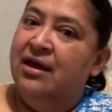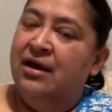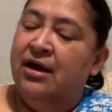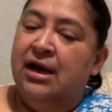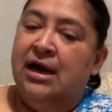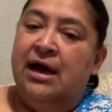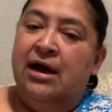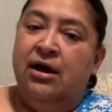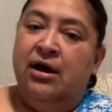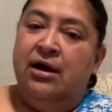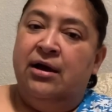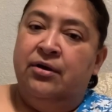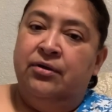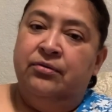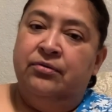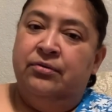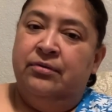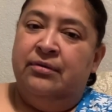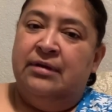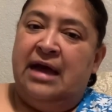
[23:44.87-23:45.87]
I
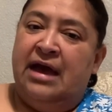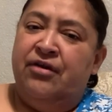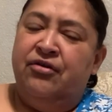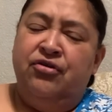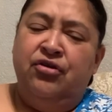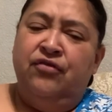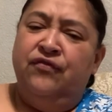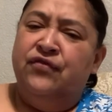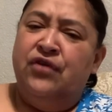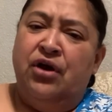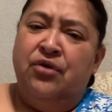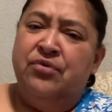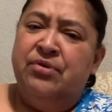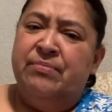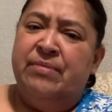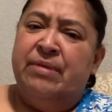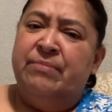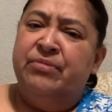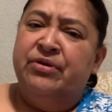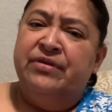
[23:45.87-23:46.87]
don't know if y'all
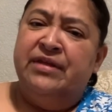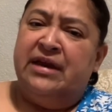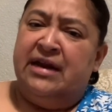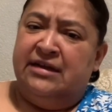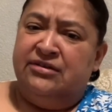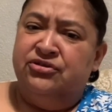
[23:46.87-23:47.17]
remember that I